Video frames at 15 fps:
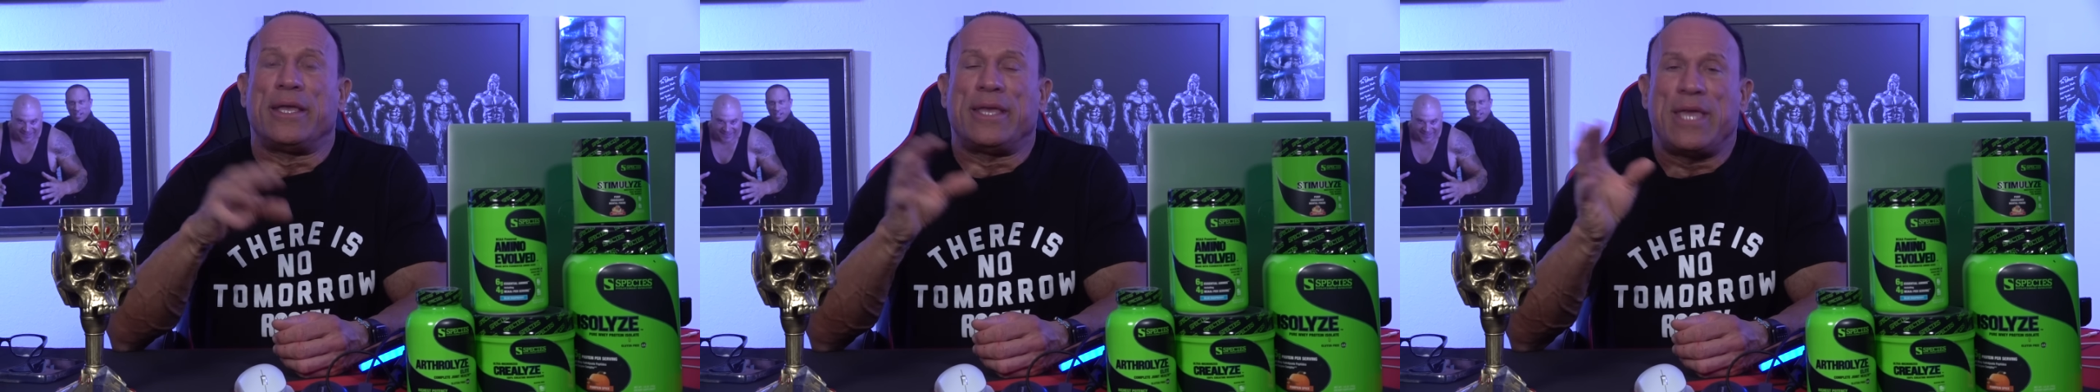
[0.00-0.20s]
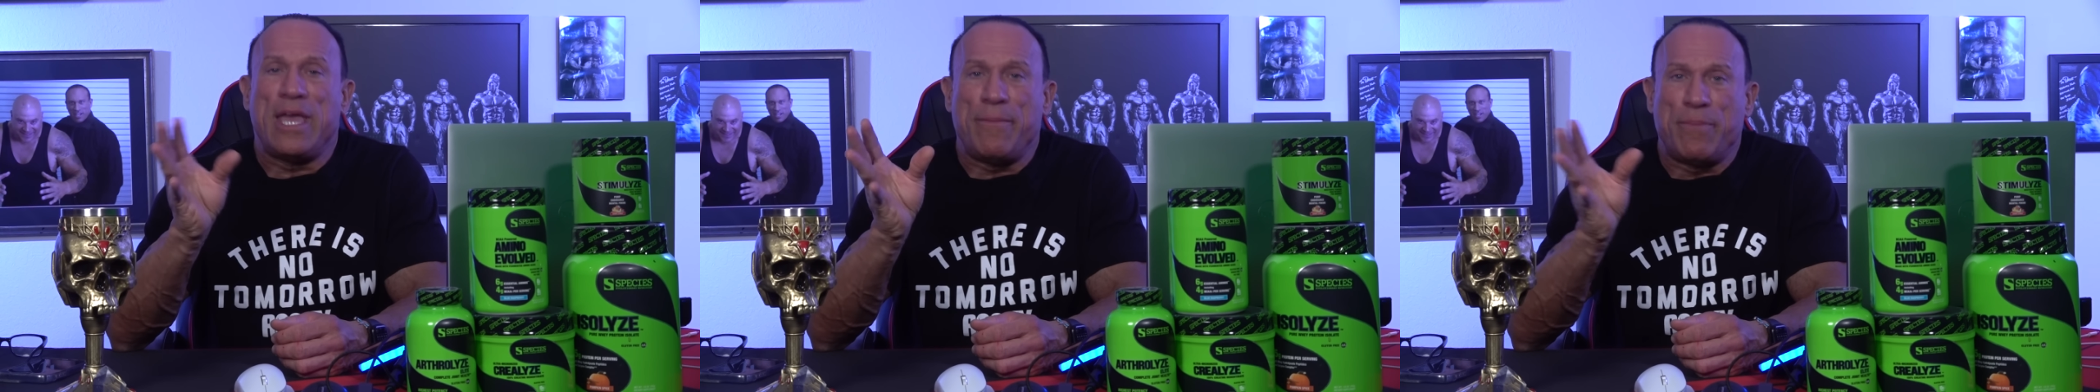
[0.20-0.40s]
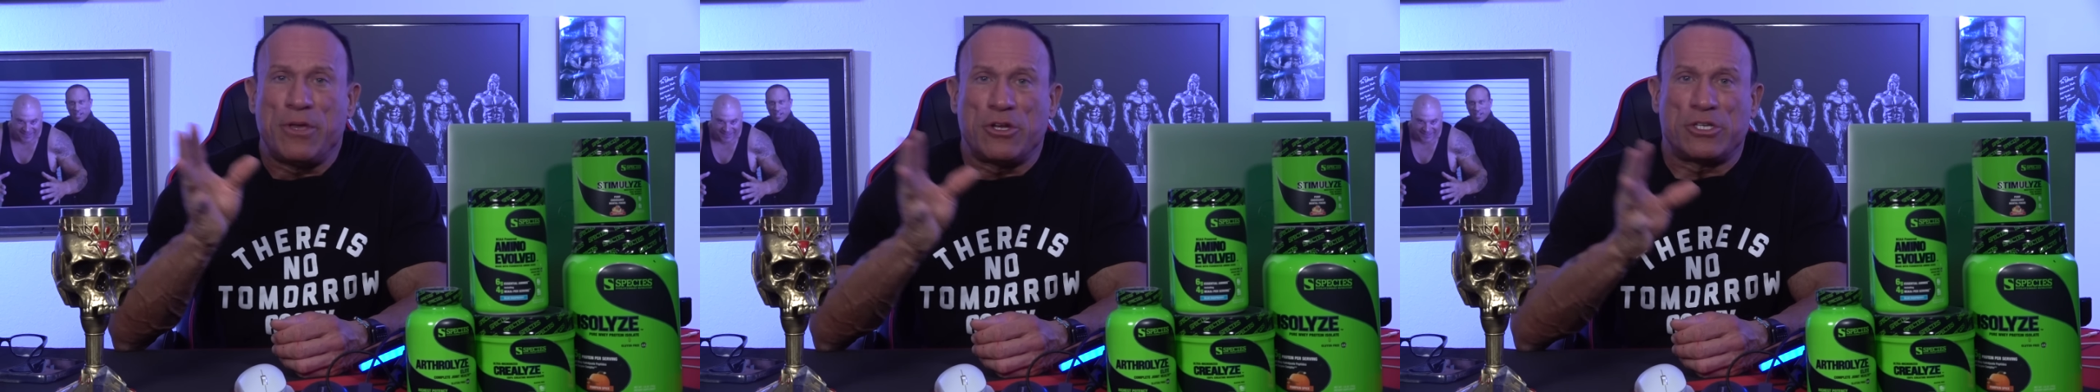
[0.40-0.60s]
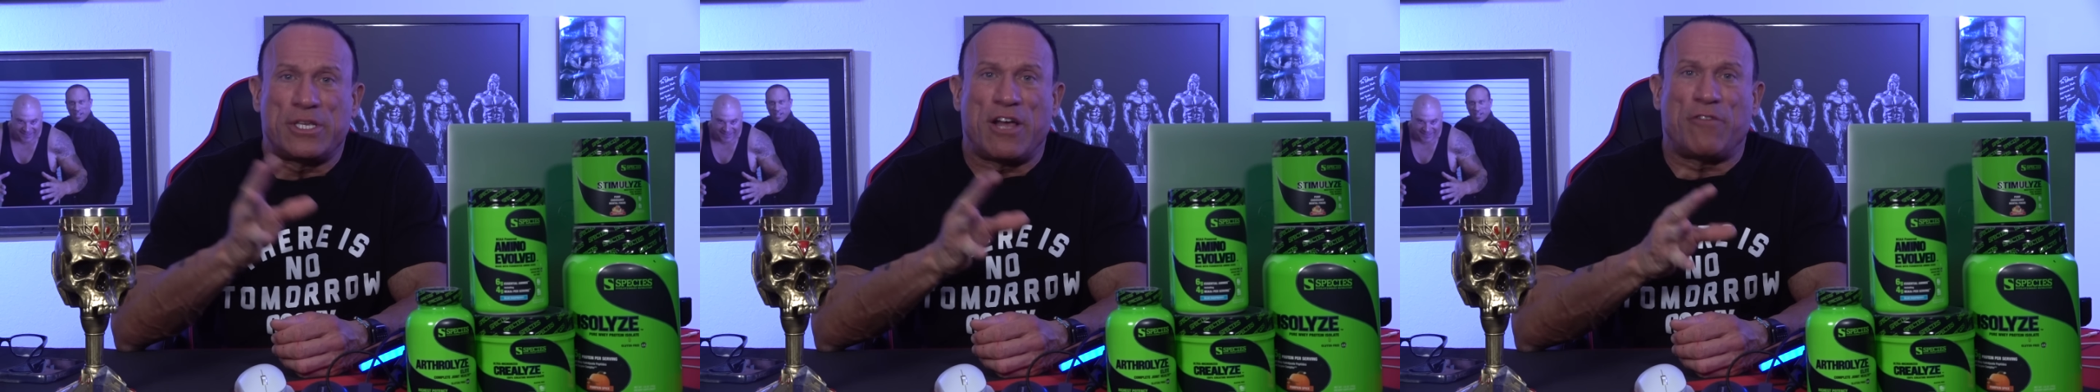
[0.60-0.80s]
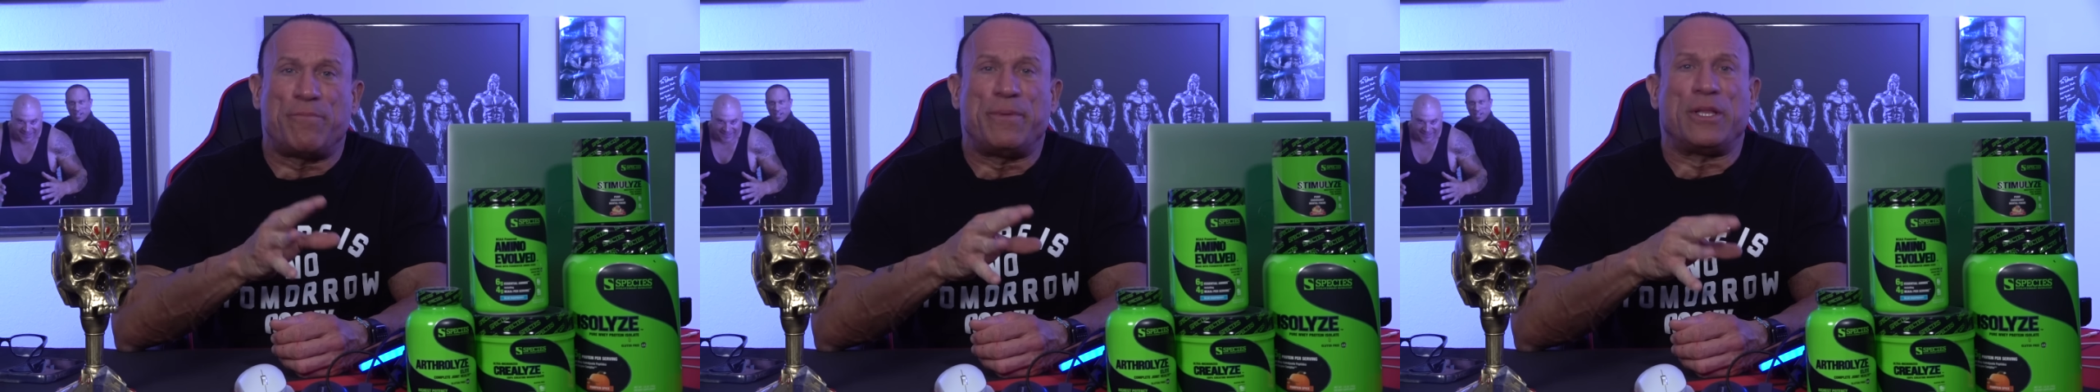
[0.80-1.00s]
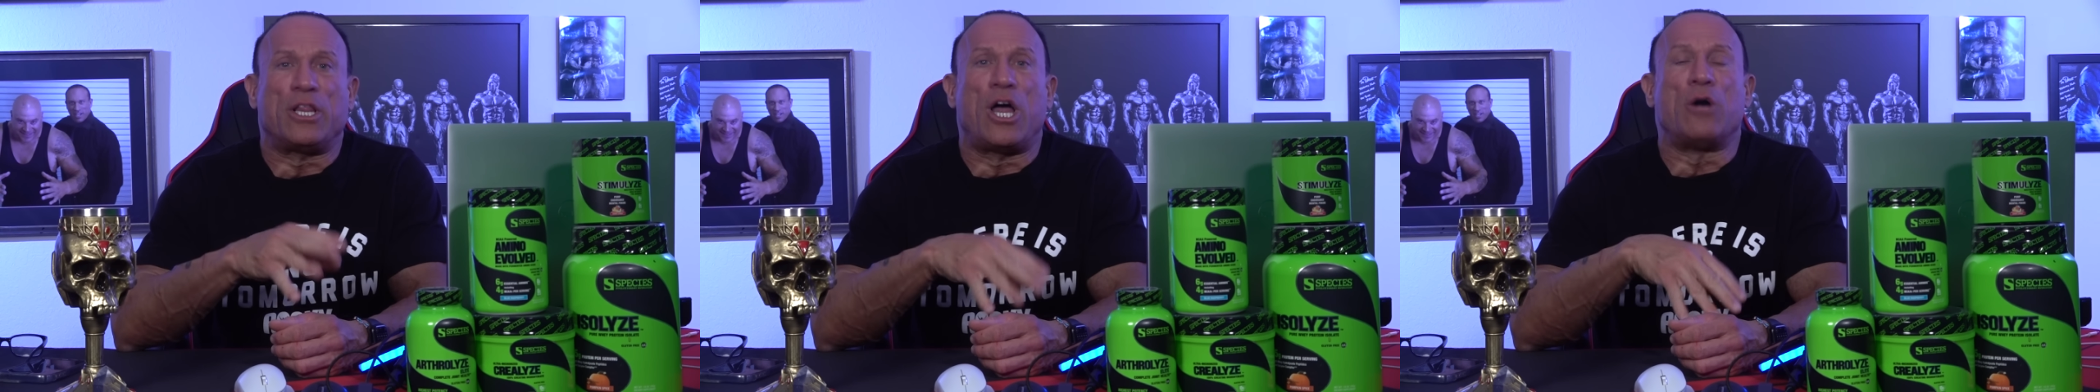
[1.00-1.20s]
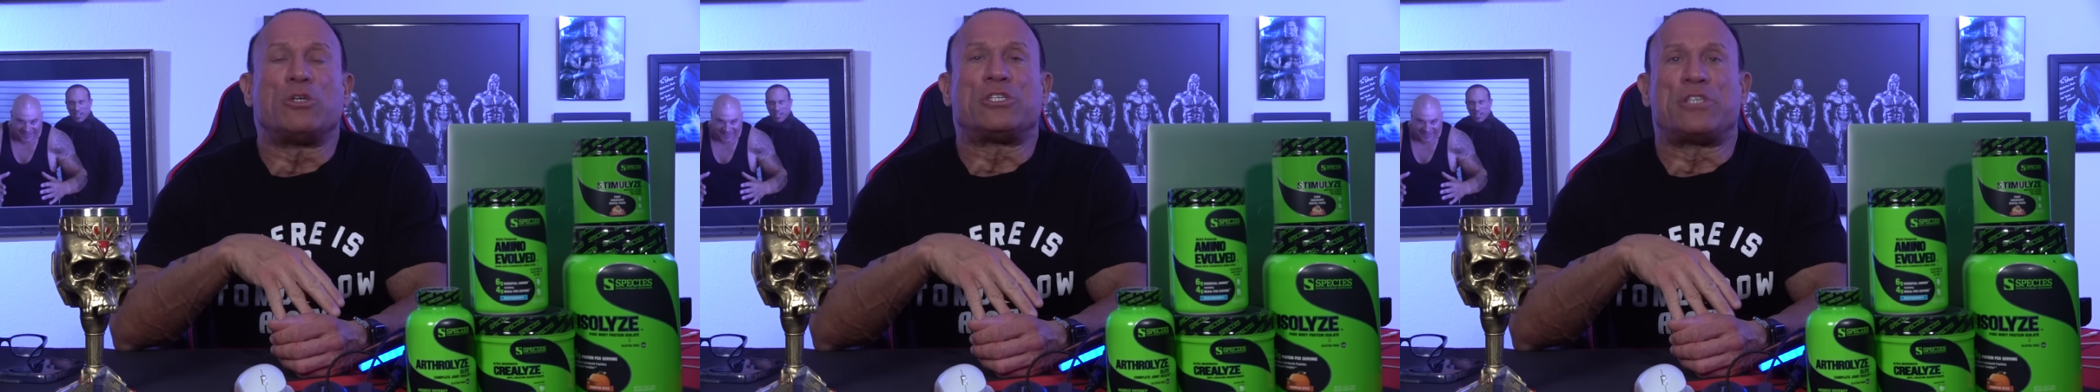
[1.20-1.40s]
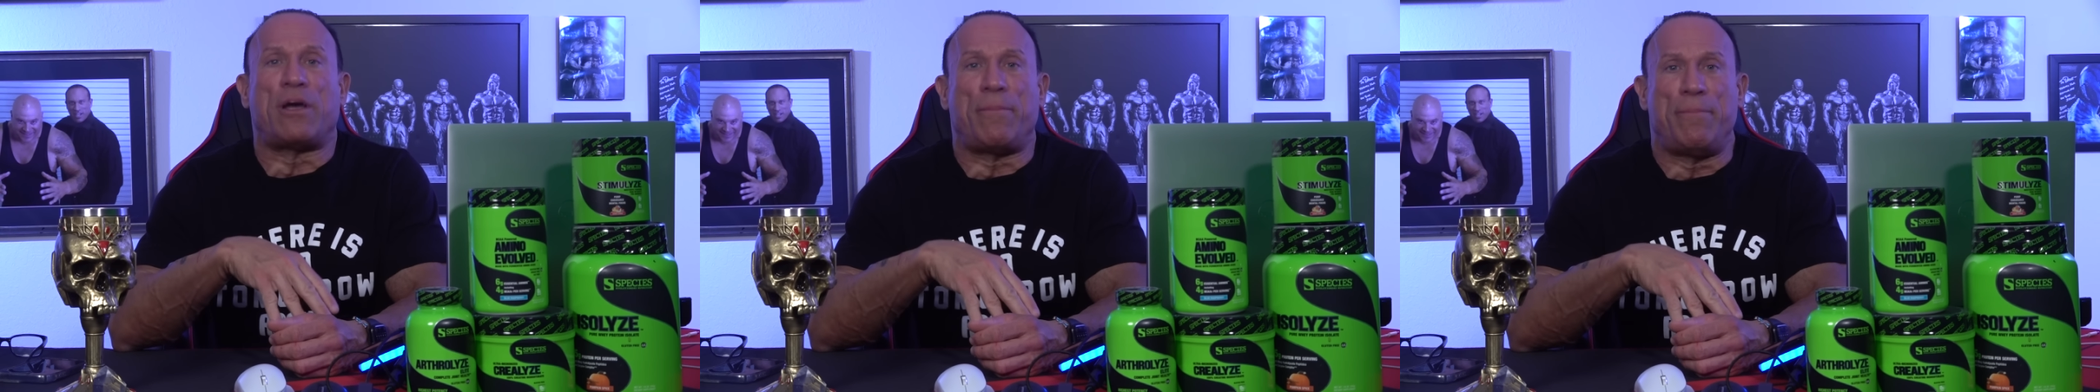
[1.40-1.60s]
keeping yourself below
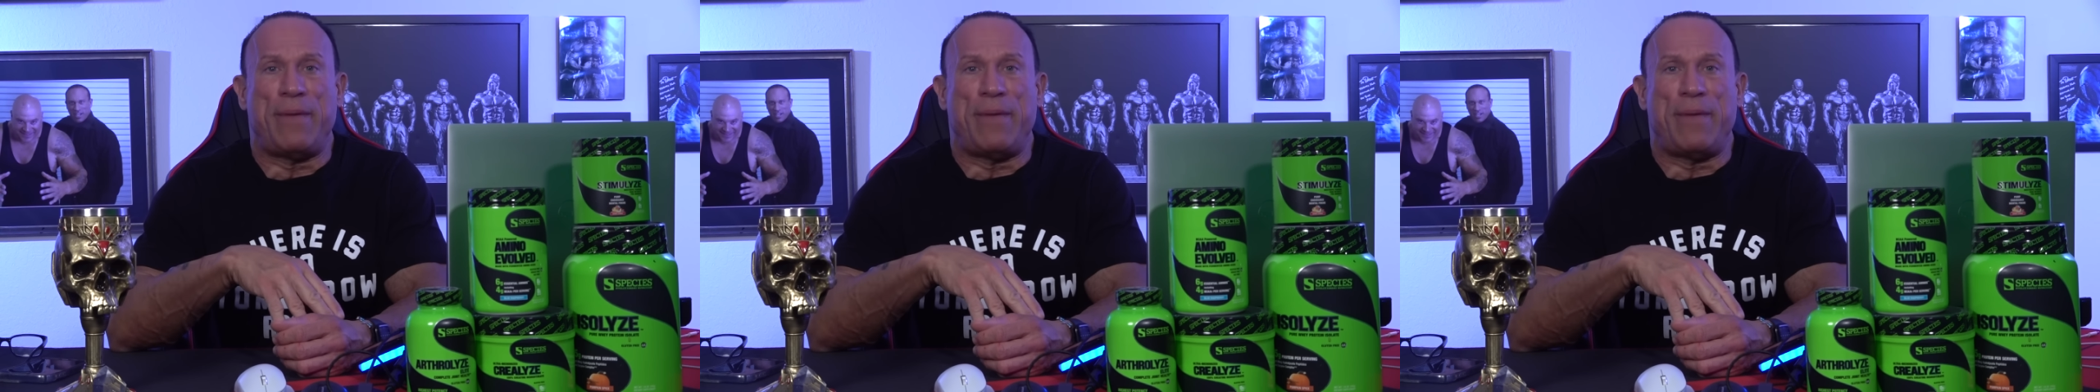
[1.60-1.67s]
sub